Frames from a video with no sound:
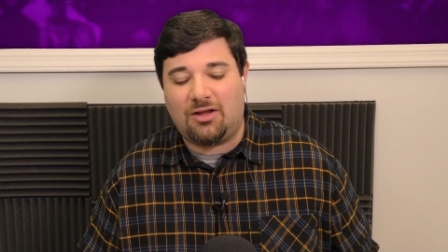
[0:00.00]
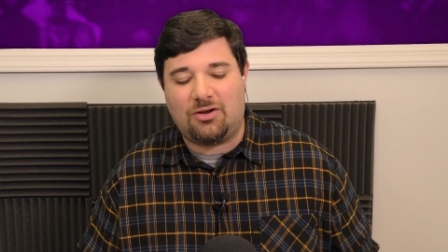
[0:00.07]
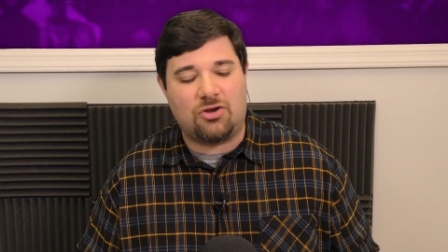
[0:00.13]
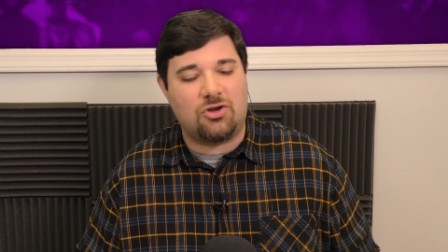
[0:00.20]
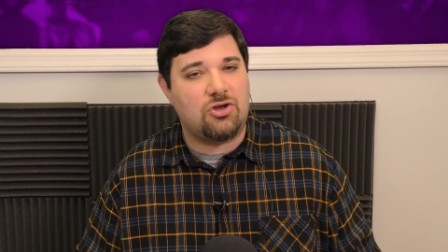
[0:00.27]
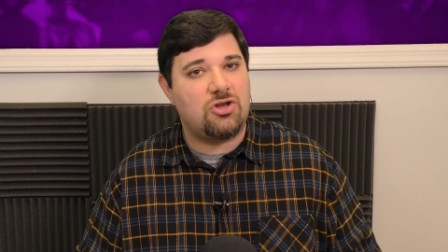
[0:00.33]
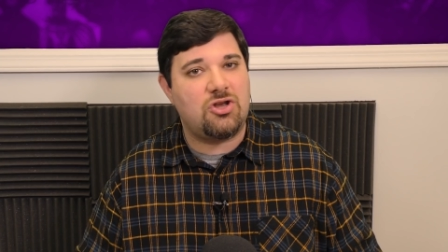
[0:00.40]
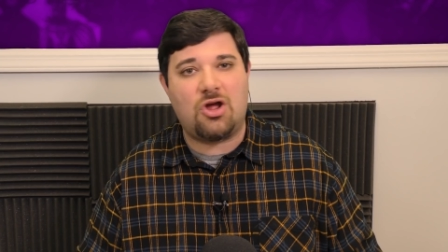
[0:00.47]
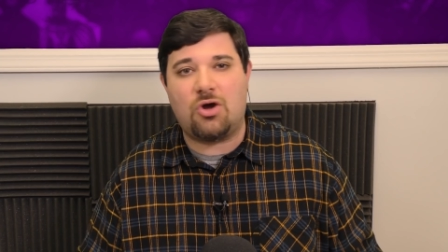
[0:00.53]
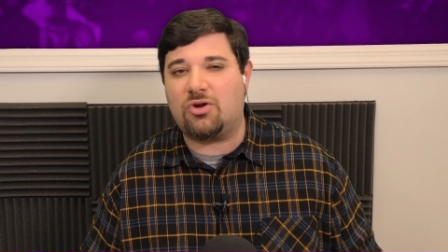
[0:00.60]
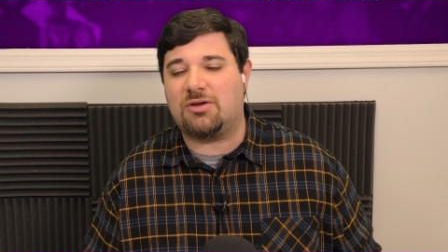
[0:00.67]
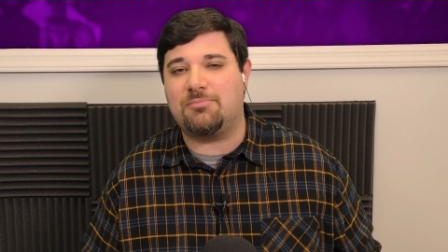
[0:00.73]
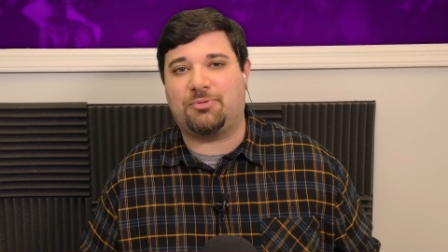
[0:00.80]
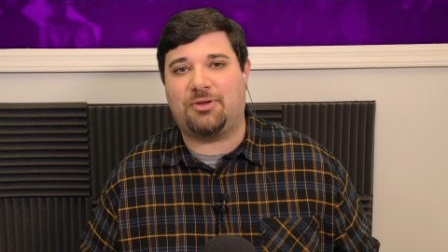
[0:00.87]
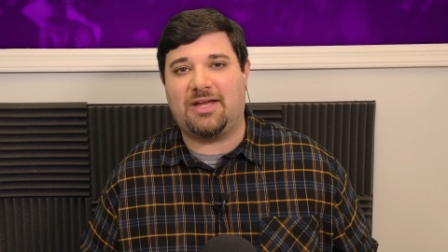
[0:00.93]
No
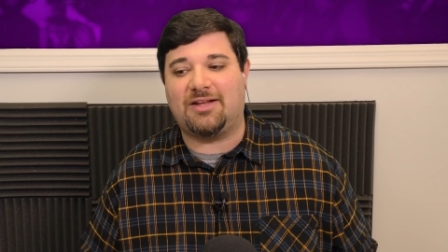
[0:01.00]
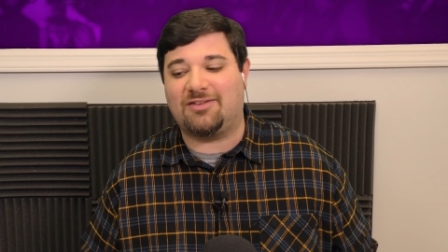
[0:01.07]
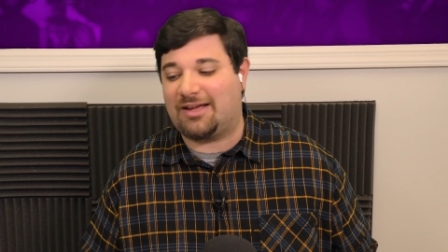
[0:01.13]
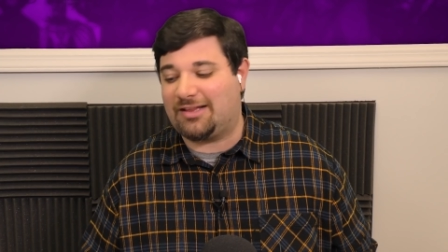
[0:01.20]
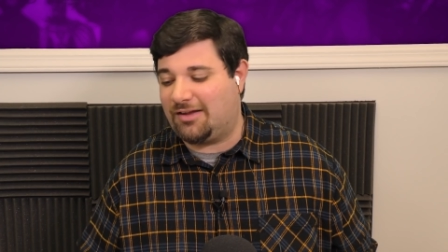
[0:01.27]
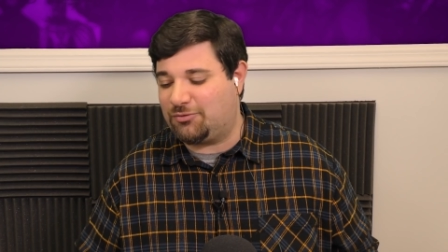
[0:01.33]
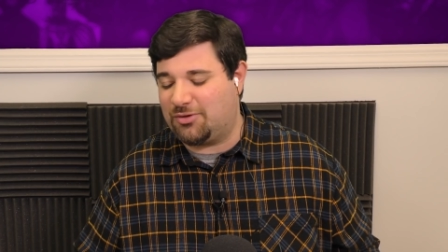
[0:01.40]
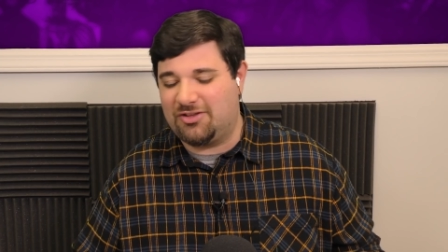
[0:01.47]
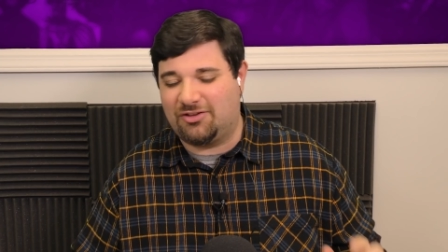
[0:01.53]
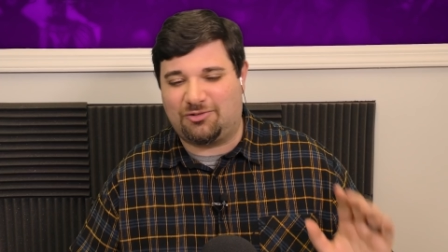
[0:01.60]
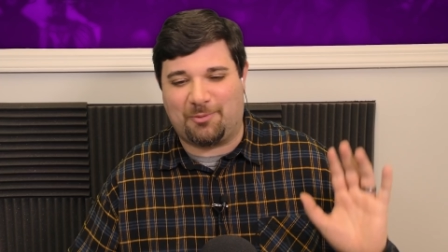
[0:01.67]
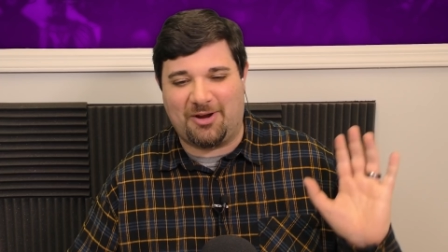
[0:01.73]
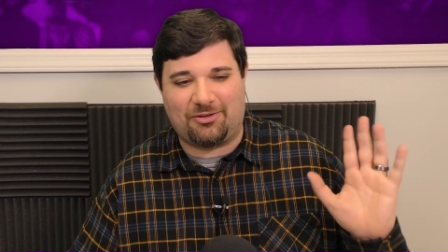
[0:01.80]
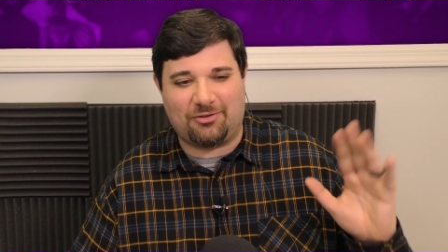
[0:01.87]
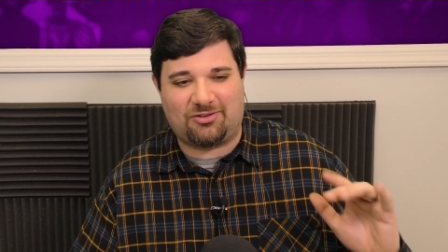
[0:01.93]
complaints. I loved when the
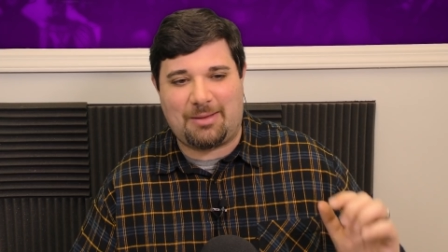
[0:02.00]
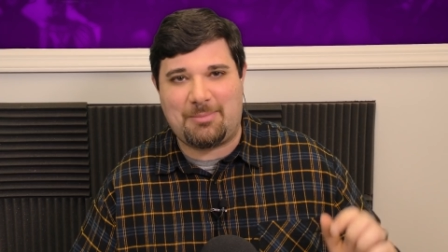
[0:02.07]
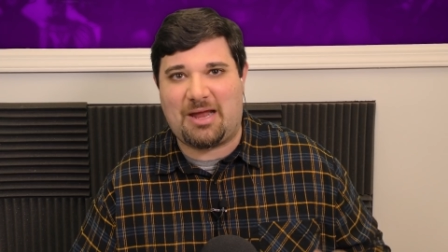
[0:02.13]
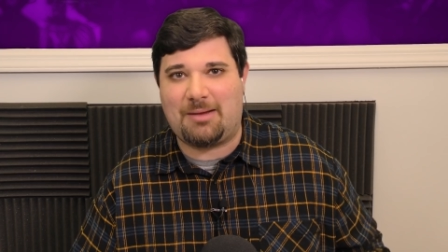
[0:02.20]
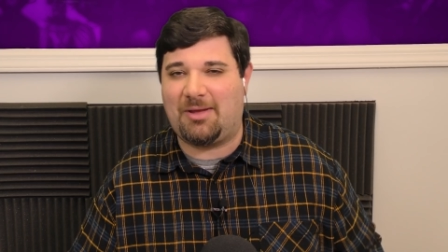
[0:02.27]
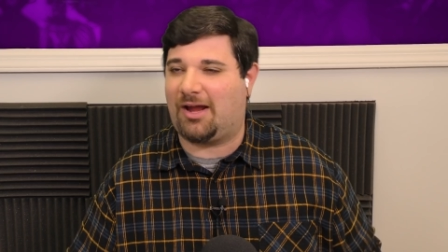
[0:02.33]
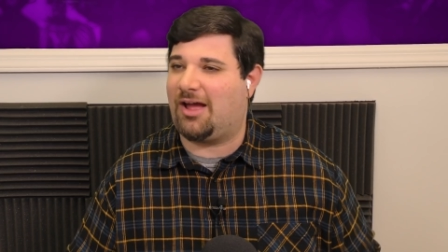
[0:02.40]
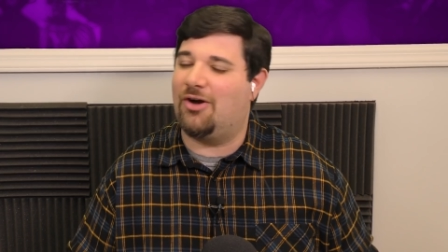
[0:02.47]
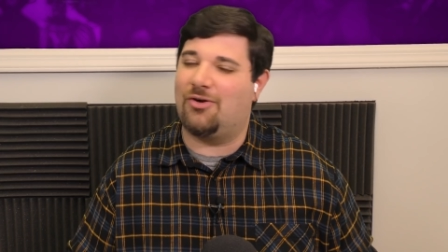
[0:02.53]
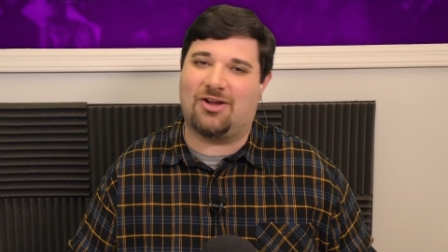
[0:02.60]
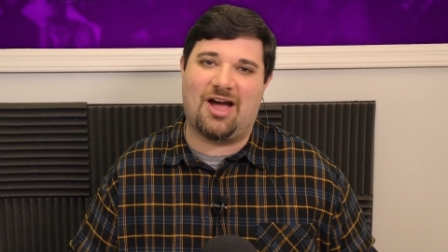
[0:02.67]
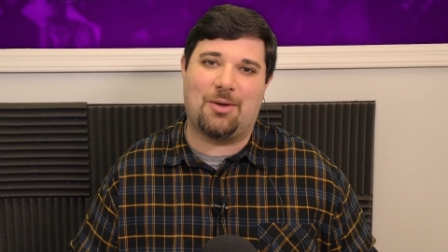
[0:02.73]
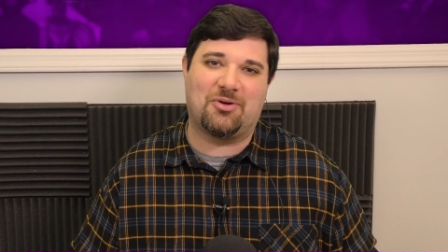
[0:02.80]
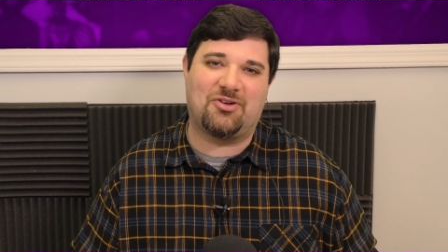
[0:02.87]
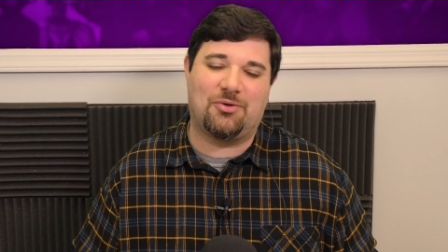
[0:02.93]
sprinklers came out. I'm like, oh
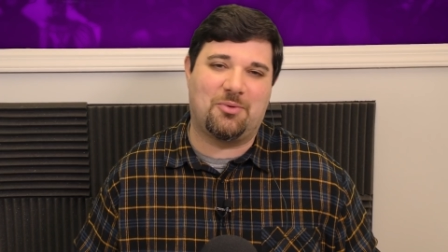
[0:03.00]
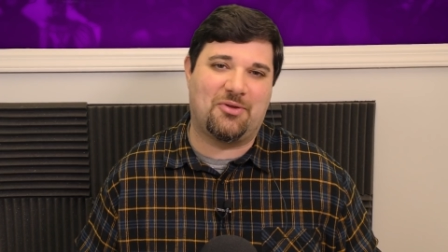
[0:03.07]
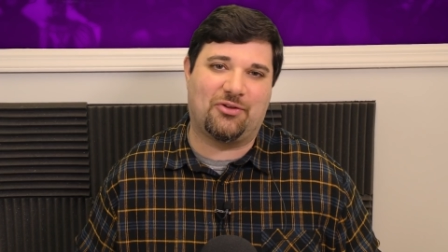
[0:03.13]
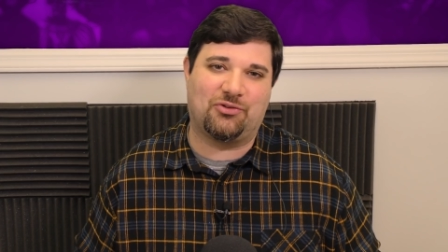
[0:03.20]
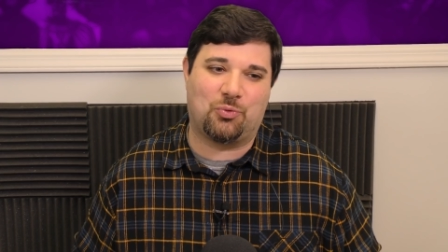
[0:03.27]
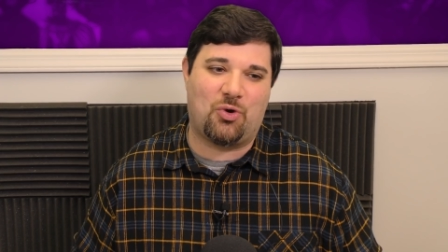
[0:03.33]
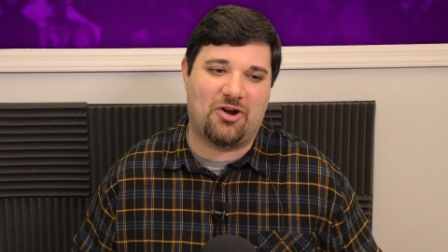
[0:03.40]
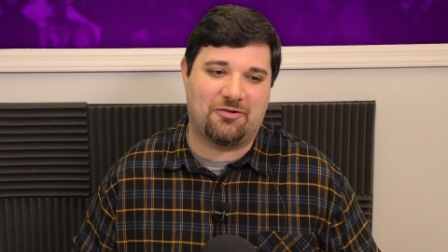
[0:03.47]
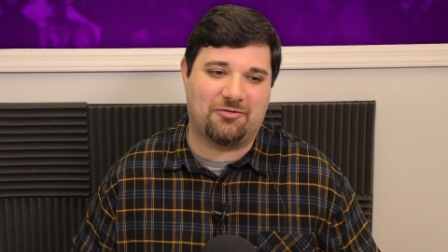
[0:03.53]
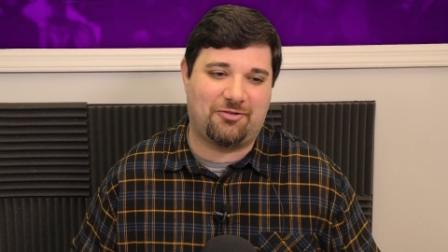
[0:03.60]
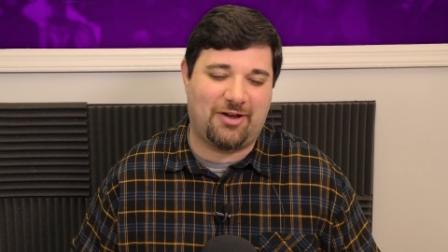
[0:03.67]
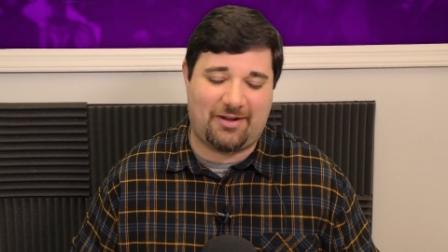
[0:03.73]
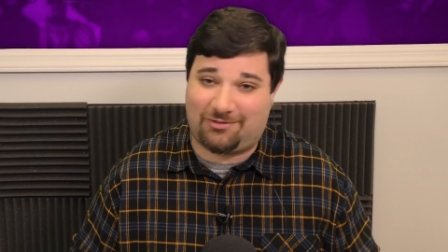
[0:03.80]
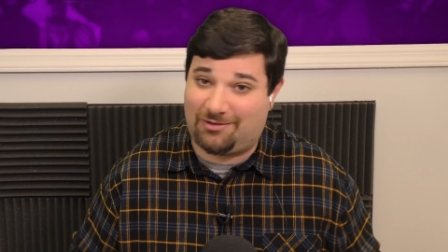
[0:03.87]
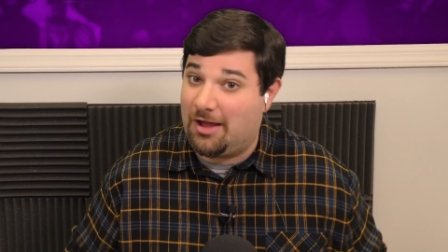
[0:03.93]
God, we're doing one of those water
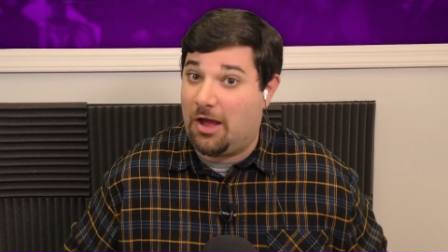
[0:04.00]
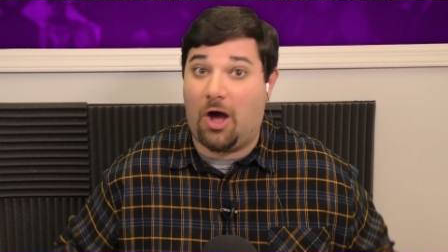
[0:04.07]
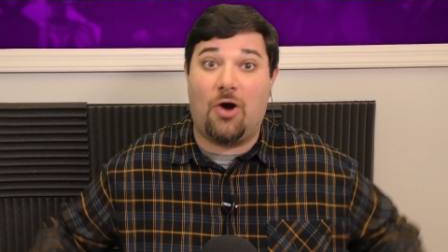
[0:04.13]
fights.